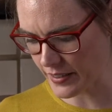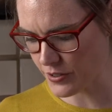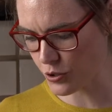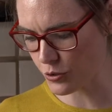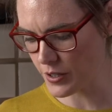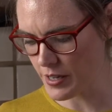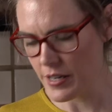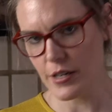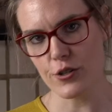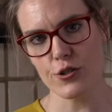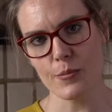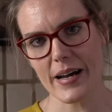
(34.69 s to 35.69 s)
So
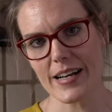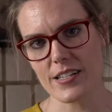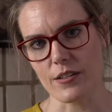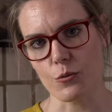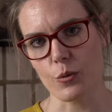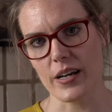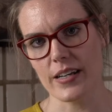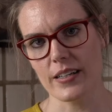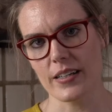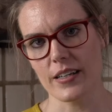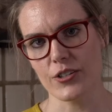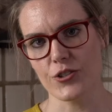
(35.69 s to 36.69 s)
you imagine
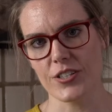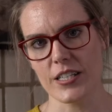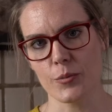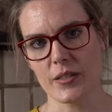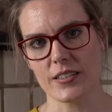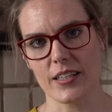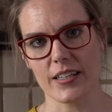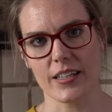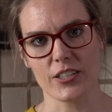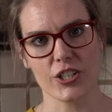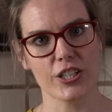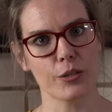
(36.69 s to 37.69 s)
when you see them as like a
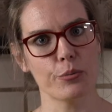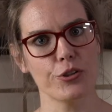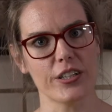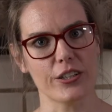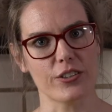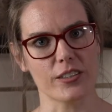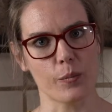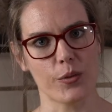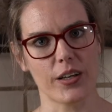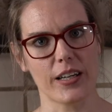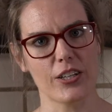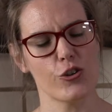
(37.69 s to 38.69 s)
chia pudding or
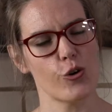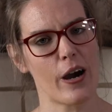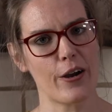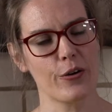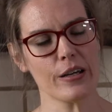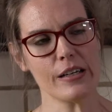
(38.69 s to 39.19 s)
something, and you know how